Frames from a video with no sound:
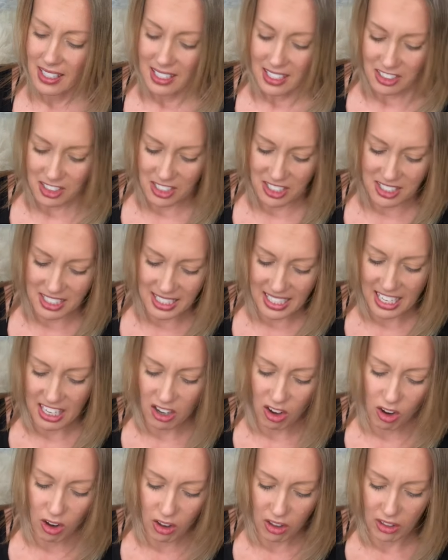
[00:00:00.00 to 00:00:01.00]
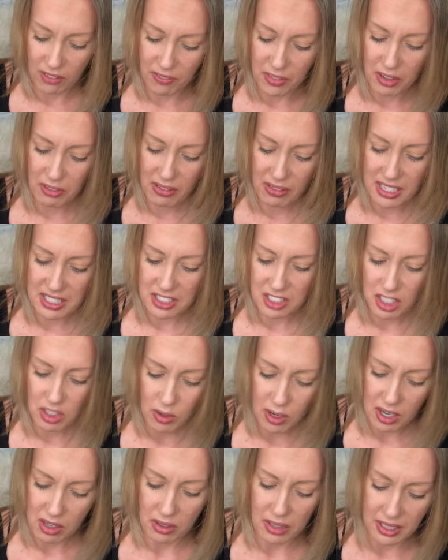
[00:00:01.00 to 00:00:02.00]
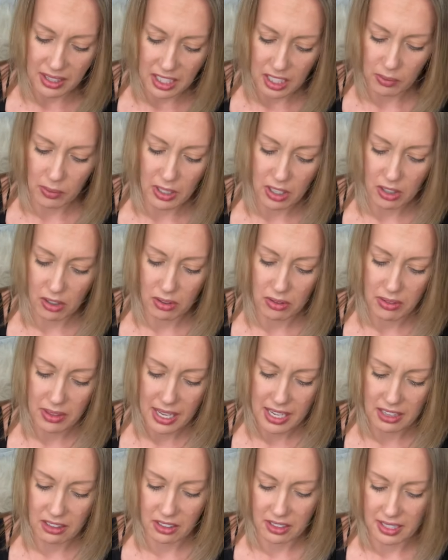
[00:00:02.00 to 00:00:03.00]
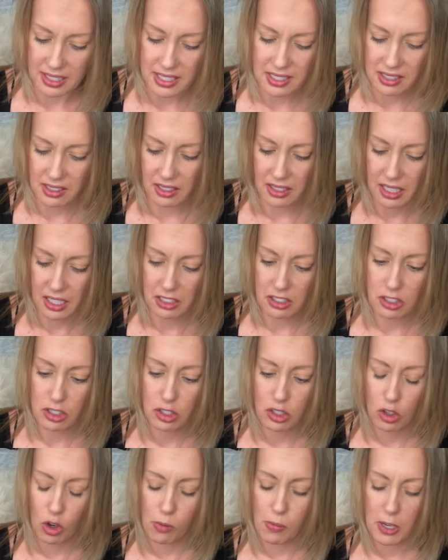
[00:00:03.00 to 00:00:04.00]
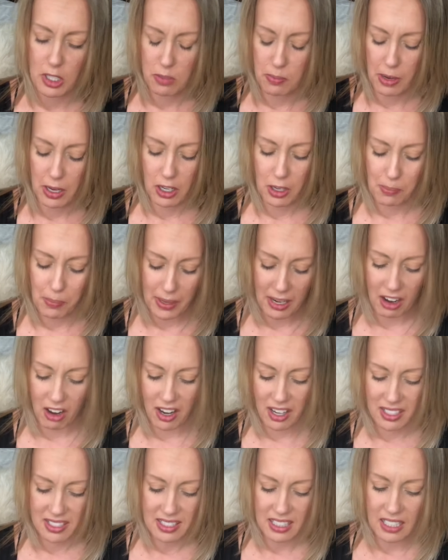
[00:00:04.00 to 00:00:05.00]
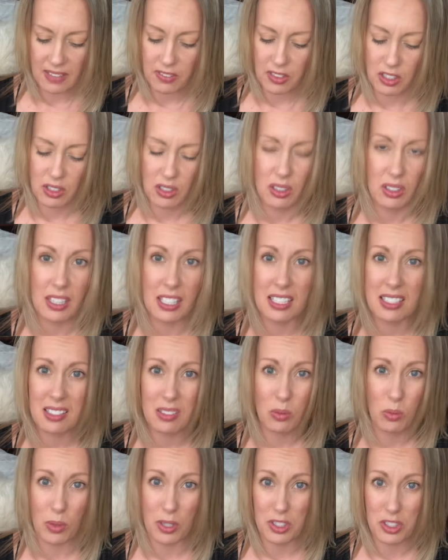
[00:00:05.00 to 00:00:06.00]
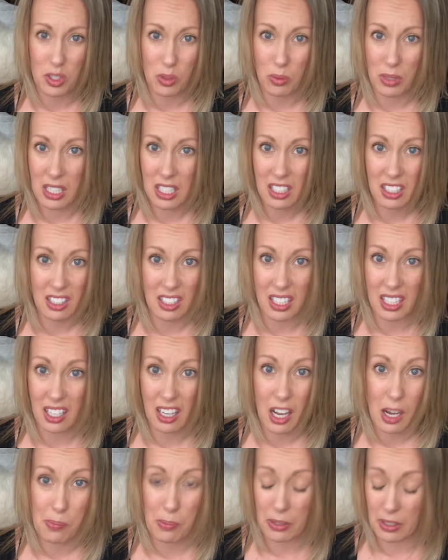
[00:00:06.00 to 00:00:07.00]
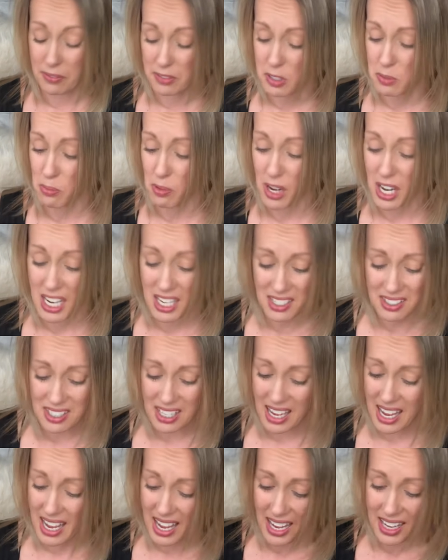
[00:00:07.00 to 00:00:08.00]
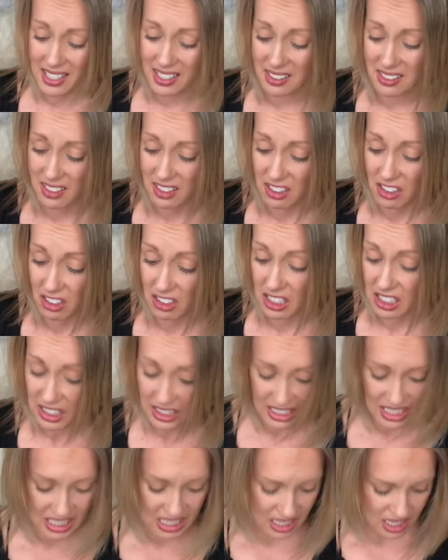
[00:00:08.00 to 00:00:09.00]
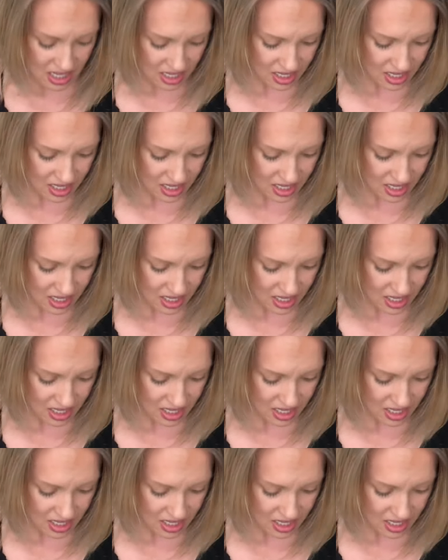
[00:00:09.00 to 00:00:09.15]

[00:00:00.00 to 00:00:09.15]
just to get all of the residue out. And there we go. That look is looking so much better. But honestly, if you do this once a week, you need a couple of sprays and they're clean.